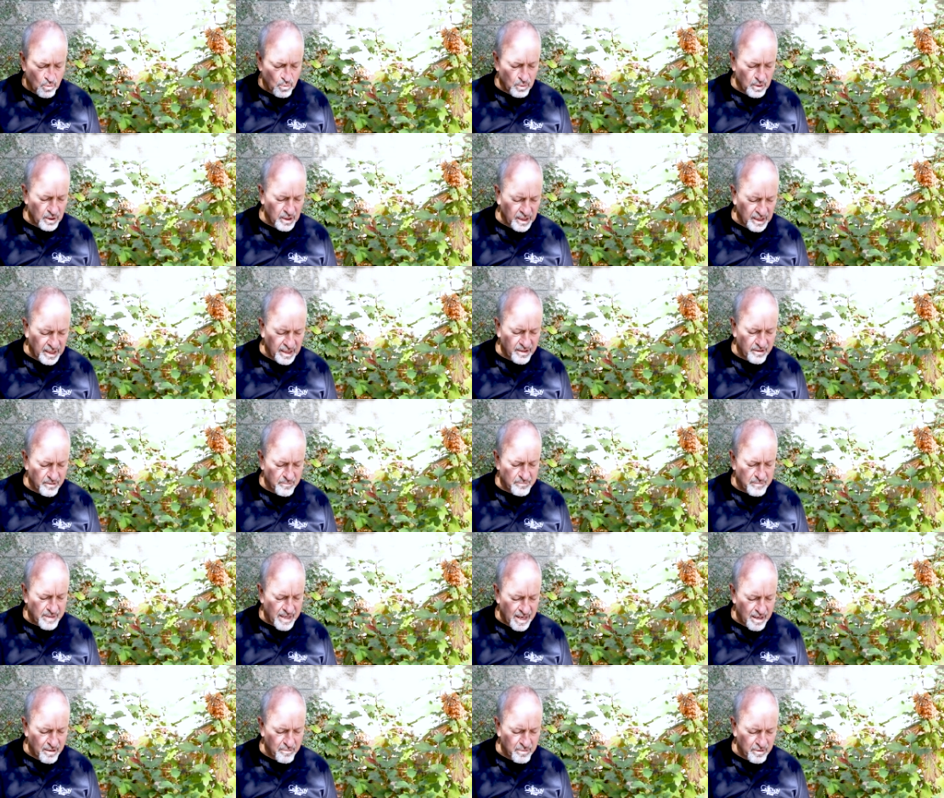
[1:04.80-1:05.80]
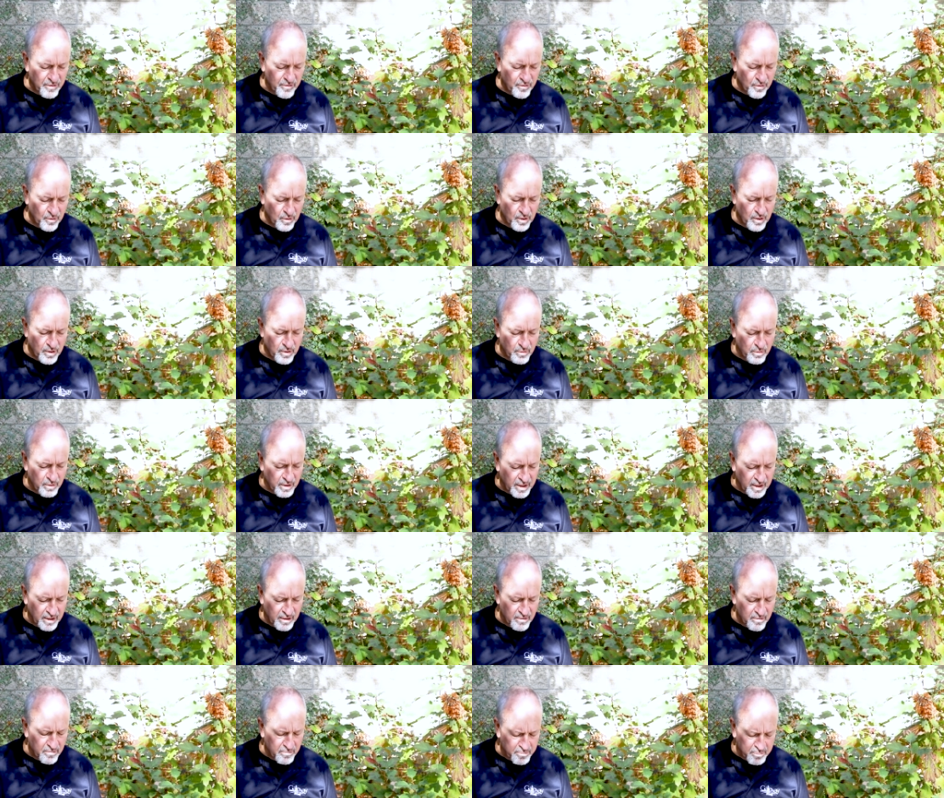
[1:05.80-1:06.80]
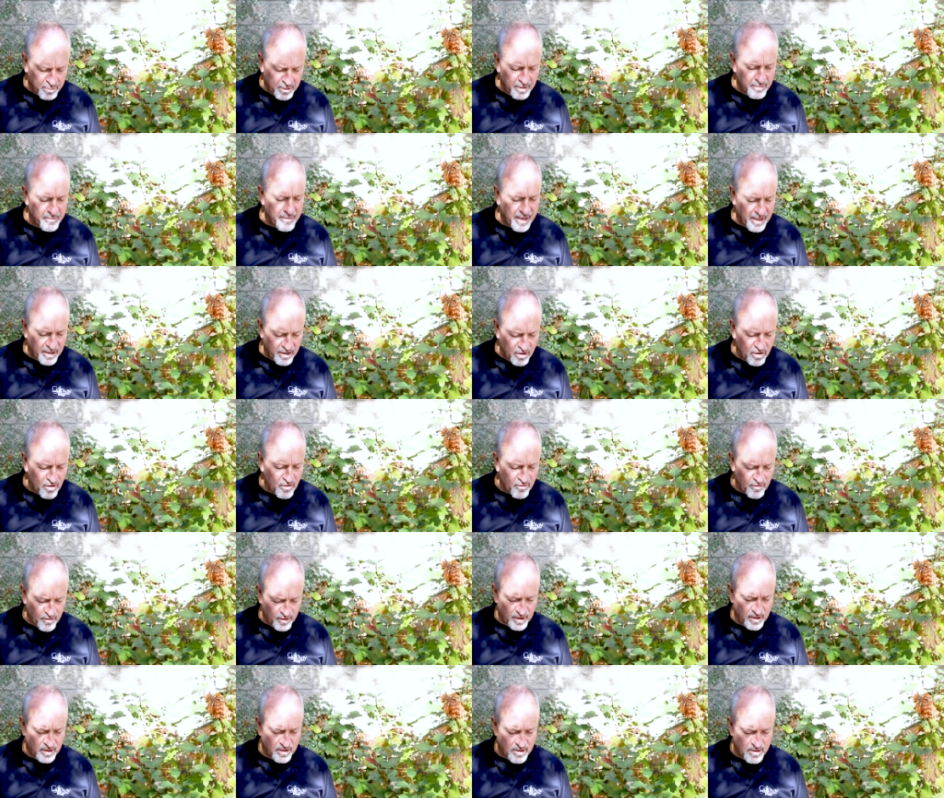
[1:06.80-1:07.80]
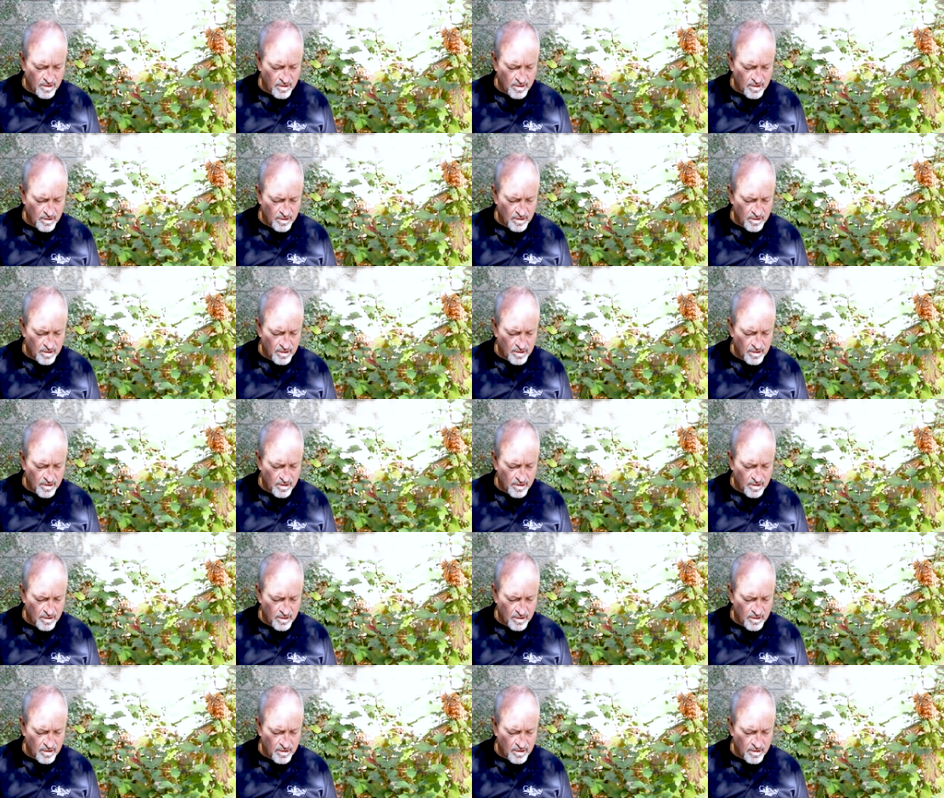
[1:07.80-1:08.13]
We lay them down before you, put them at your feet.